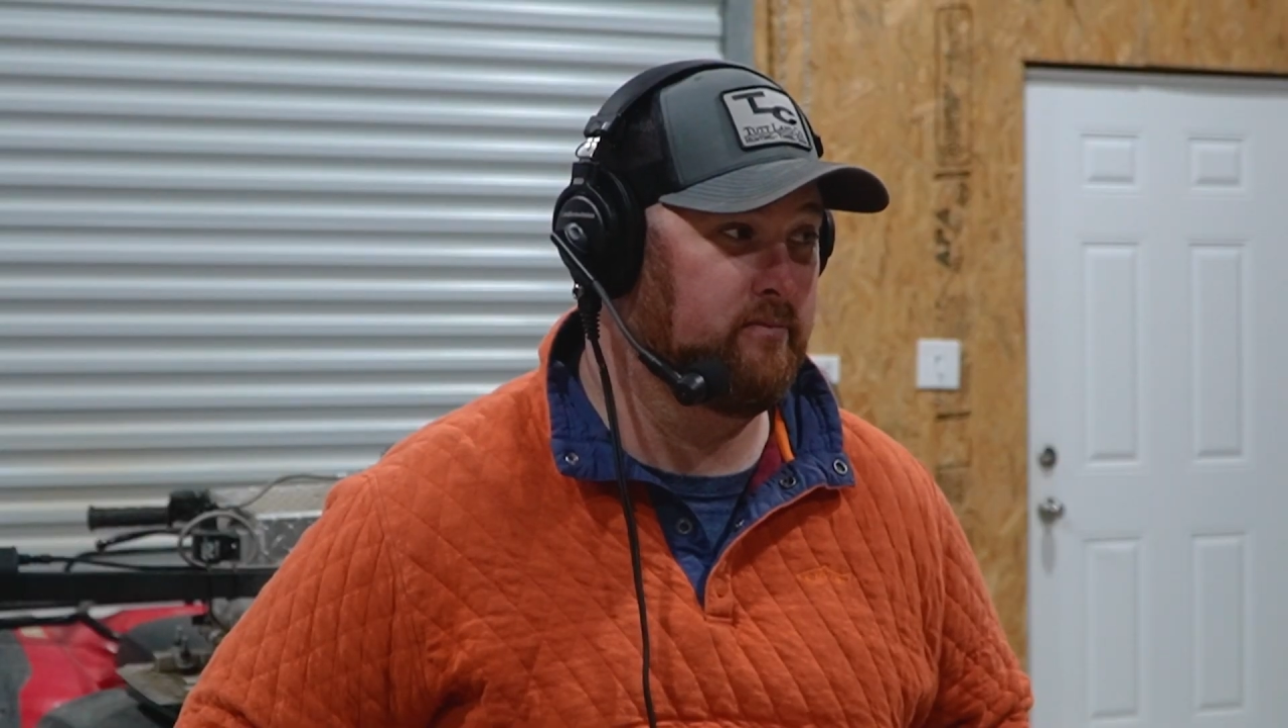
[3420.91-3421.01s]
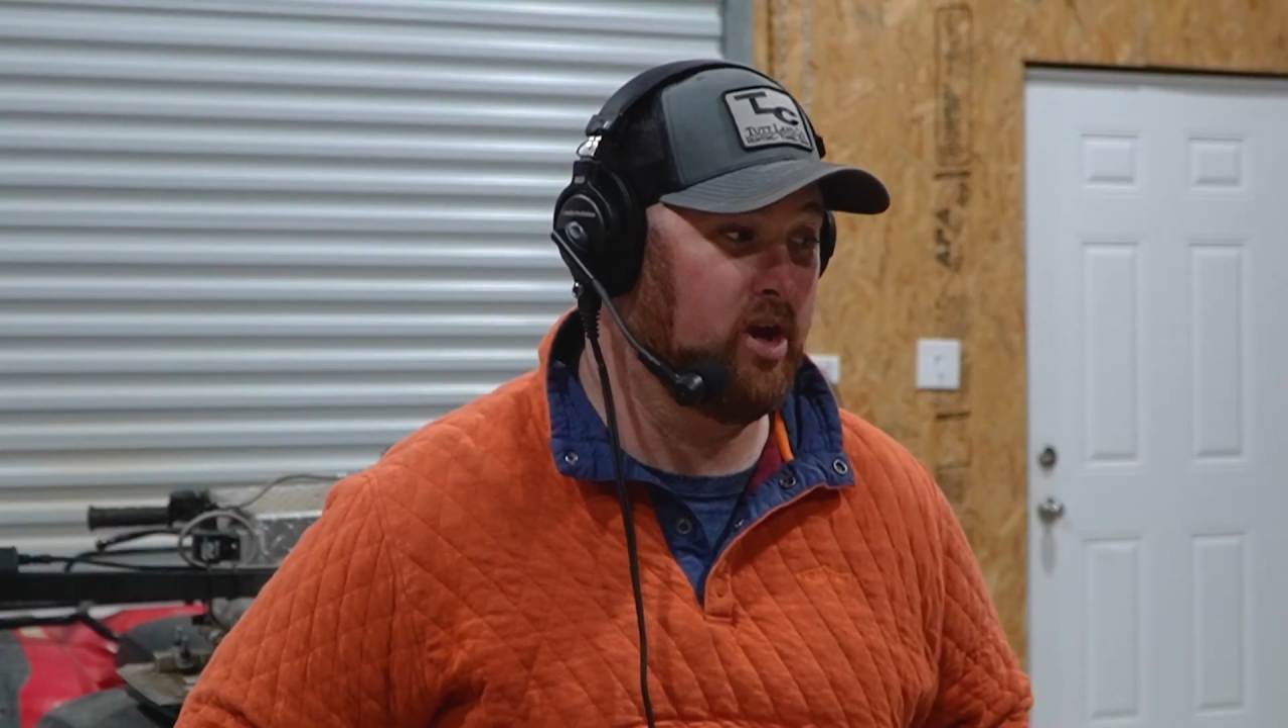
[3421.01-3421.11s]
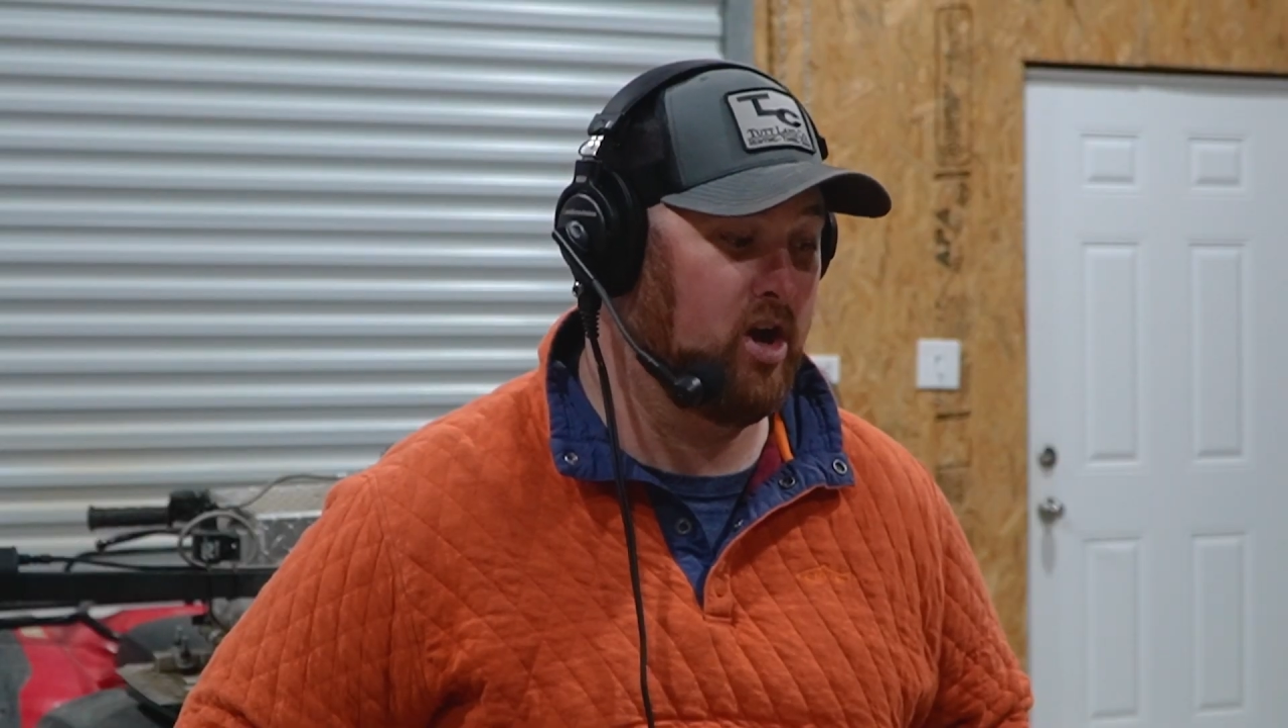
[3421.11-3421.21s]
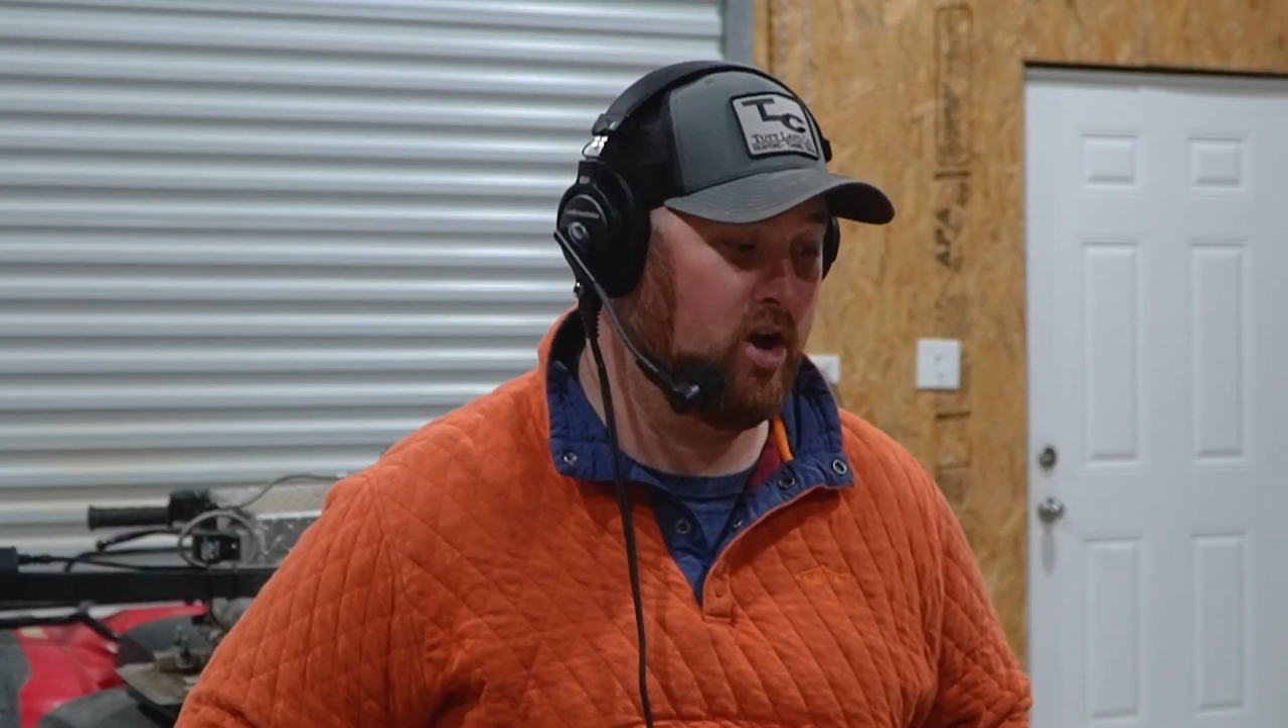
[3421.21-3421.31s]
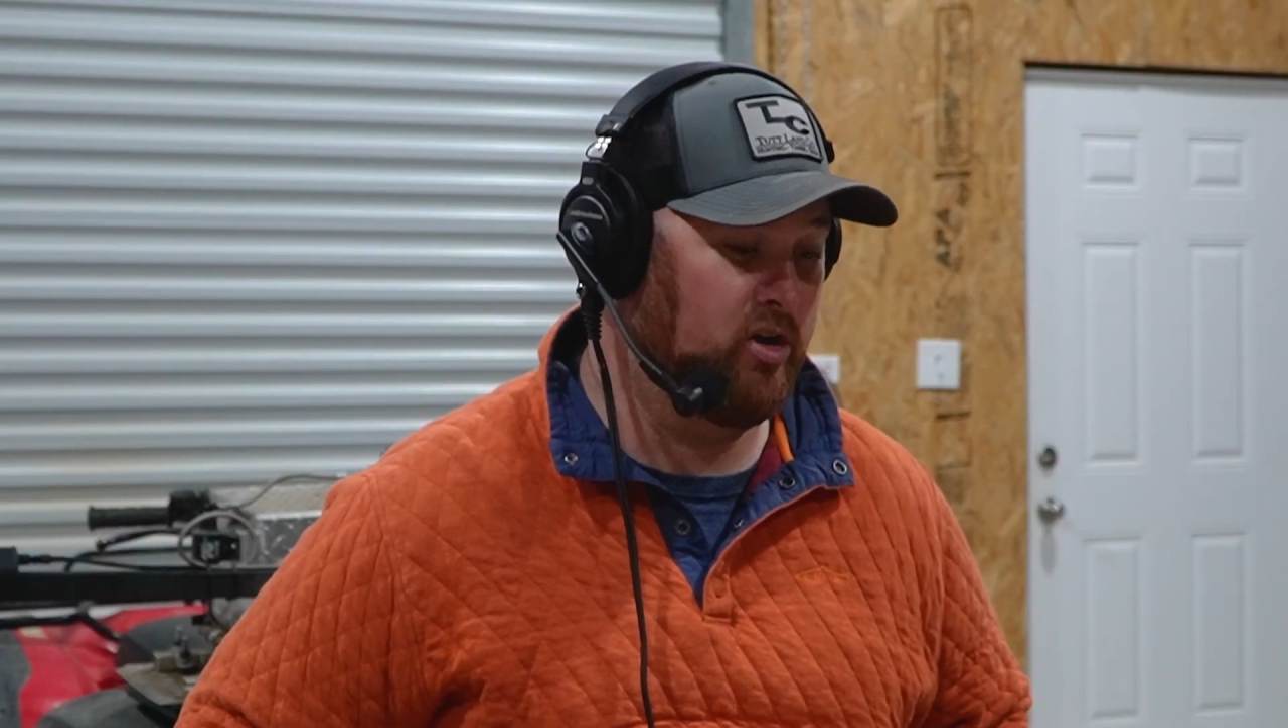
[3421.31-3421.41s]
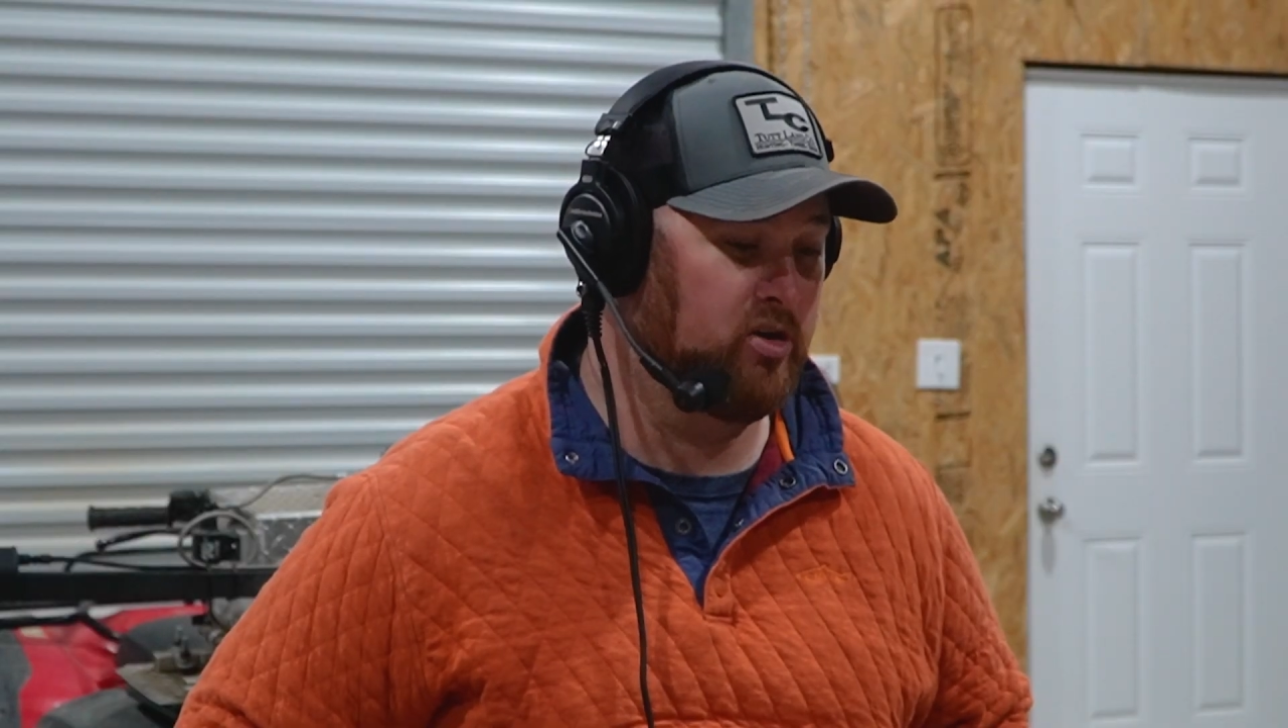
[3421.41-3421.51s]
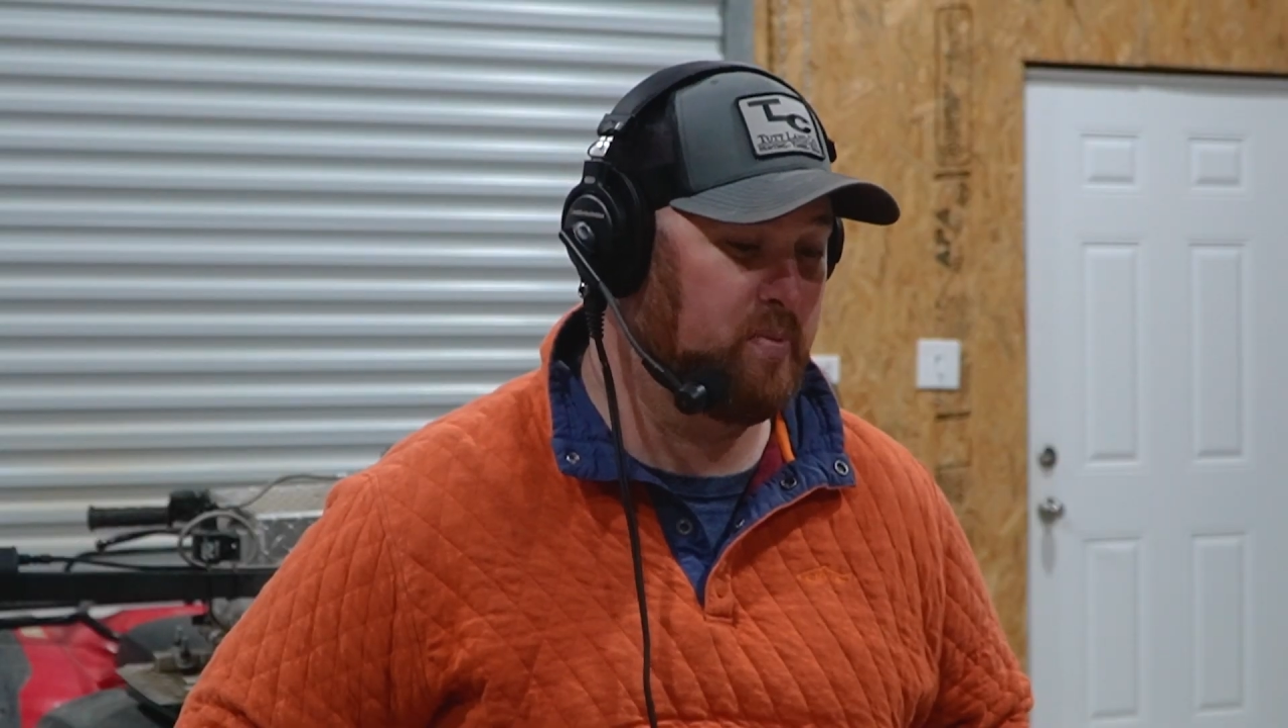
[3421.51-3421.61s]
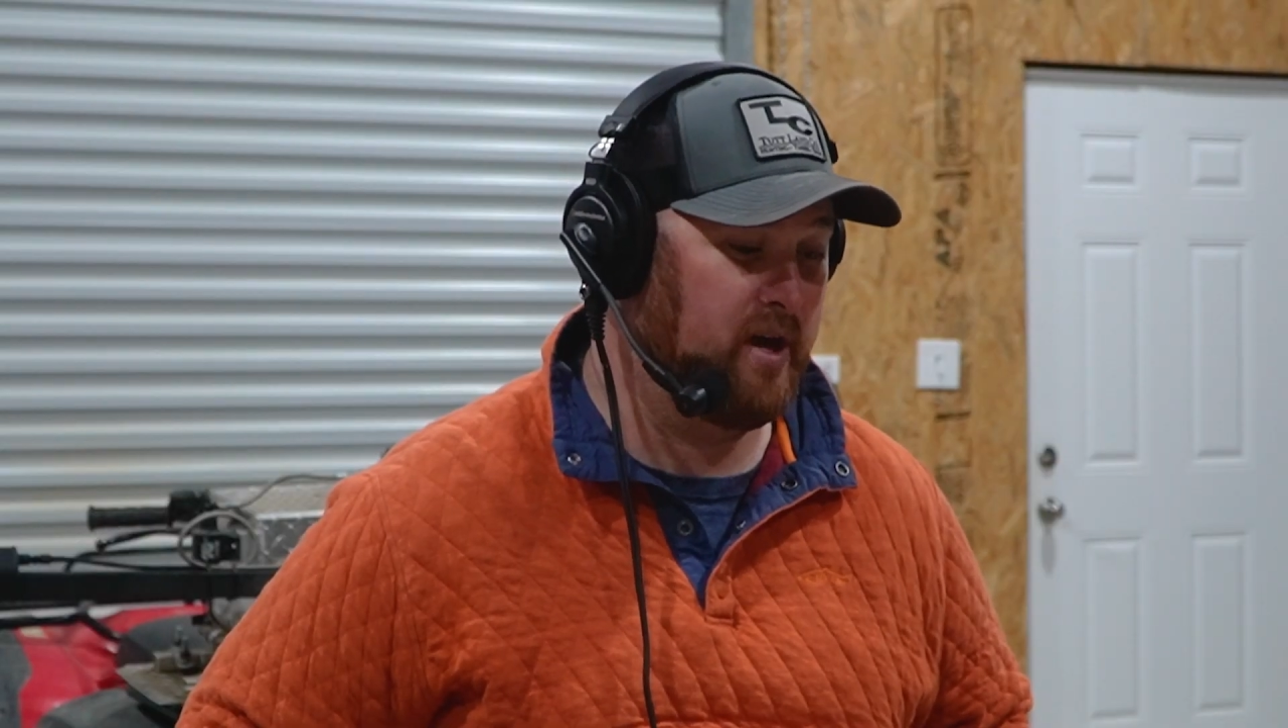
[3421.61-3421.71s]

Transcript: hunters pay